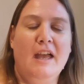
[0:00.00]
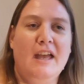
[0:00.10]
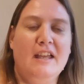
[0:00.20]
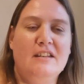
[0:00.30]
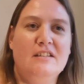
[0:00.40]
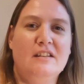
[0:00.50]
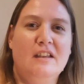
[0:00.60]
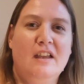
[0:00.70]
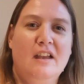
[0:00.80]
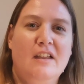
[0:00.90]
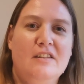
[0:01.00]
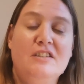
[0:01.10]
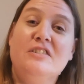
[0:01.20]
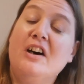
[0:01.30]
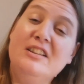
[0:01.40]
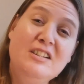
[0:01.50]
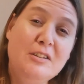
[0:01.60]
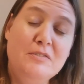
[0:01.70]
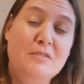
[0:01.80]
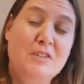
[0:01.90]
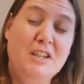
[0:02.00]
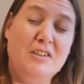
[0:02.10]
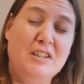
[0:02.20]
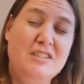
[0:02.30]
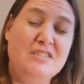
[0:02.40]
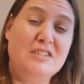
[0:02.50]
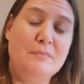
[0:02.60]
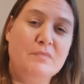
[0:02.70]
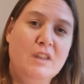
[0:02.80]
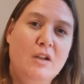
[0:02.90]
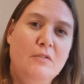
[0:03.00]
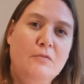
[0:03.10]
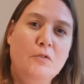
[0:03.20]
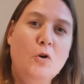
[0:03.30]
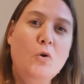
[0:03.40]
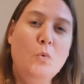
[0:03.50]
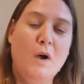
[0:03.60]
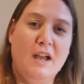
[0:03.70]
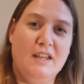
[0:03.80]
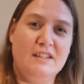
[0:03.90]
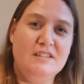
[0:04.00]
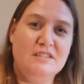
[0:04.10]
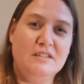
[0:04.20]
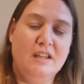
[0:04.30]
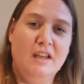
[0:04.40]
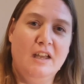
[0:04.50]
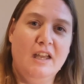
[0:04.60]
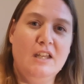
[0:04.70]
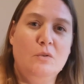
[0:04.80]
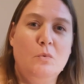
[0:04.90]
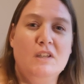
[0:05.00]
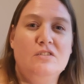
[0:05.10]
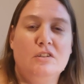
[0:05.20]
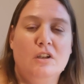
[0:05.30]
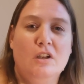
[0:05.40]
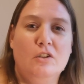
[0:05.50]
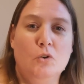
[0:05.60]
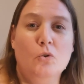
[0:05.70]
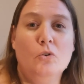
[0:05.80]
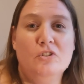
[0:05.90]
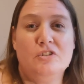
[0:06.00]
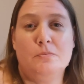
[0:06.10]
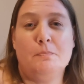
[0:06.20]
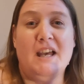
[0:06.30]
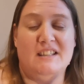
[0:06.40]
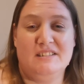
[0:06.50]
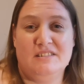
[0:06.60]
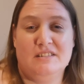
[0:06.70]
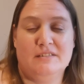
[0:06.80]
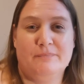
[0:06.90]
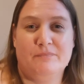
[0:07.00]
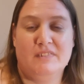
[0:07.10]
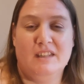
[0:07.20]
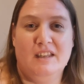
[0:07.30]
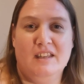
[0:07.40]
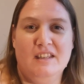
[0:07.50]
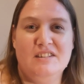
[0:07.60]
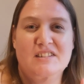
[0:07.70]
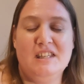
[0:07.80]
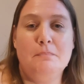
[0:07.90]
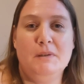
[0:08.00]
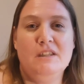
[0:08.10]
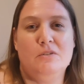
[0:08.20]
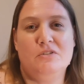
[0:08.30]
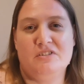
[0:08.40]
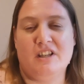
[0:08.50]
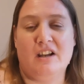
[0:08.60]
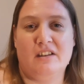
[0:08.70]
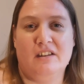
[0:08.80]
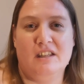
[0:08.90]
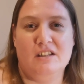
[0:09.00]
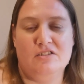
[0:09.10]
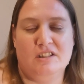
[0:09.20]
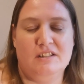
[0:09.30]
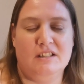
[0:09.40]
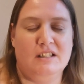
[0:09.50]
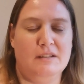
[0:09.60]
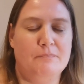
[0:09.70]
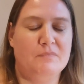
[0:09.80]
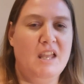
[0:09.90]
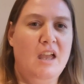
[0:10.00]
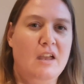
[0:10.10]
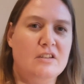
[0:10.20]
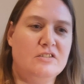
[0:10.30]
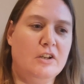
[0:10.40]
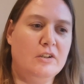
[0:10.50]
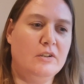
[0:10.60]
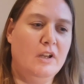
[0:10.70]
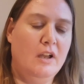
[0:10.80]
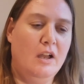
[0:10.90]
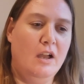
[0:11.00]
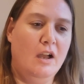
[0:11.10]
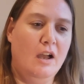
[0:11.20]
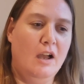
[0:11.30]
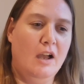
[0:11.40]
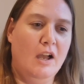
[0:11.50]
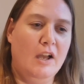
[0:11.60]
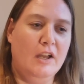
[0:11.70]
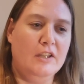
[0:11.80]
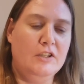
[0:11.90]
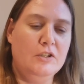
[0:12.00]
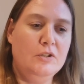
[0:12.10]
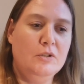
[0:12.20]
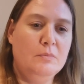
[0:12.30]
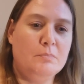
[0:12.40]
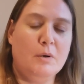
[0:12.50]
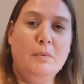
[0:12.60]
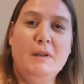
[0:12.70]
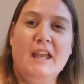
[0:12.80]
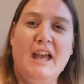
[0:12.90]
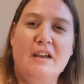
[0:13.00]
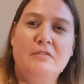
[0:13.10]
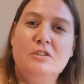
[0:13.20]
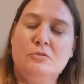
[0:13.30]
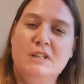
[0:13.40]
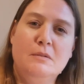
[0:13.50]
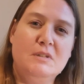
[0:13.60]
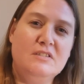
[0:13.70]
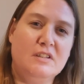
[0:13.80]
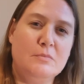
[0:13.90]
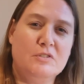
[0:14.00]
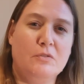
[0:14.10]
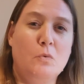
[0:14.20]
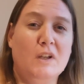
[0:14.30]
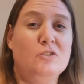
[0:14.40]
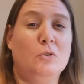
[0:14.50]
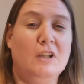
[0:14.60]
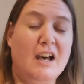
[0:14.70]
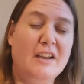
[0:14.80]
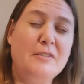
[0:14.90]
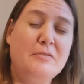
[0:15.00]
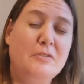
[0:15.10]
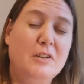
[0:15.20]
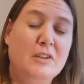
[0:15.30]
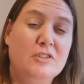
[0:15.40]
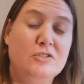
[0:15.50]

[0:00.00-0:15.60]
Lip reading: And the title of the video is 4 Ways in Which Your Space is Keeping You Stuck Energetically. So you probably have a dream in terms of what your life